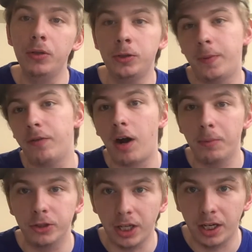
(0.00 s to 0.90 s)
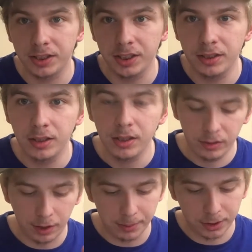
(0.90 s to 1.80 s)
Blues by Robert Johnson.
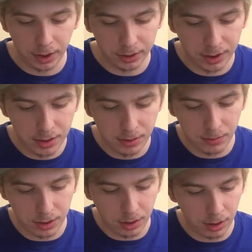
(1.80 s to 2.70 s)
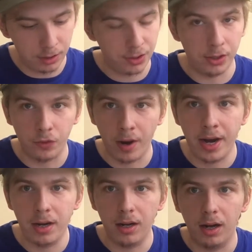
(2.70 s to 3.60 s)
Robert Johnson was a
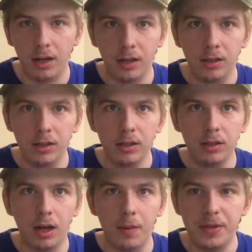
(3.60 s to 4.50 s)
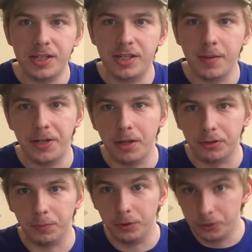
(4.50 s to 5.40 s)
great Mississippi
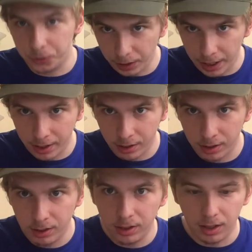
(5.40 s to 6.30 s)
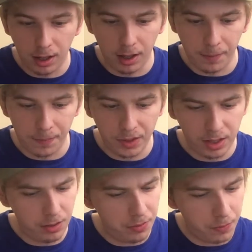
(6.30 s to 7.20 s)
Delta blues player.
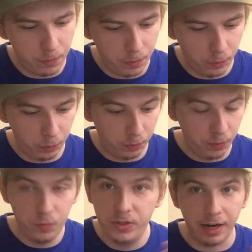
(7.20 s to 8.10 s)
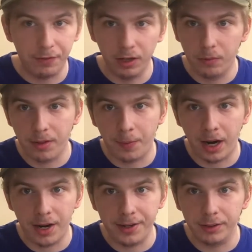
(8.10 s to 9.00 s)
He definitely one of the
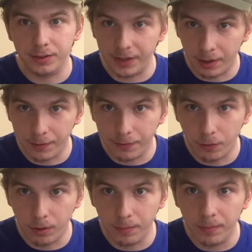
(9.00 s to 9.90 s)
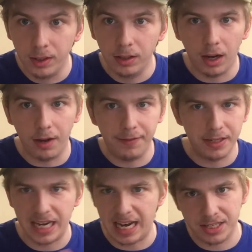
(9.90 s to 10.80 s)
pioneers of the art form,
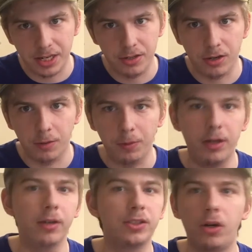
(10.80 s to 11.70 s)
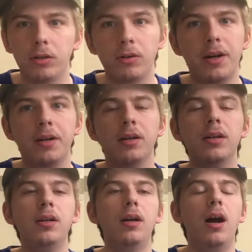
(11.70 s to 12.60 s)
fantastic guitar player,
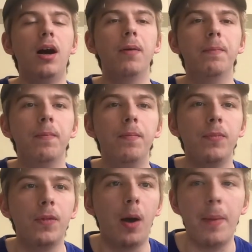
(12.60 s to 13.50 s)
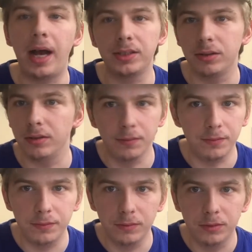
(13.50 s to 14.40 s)
songwriter, a master of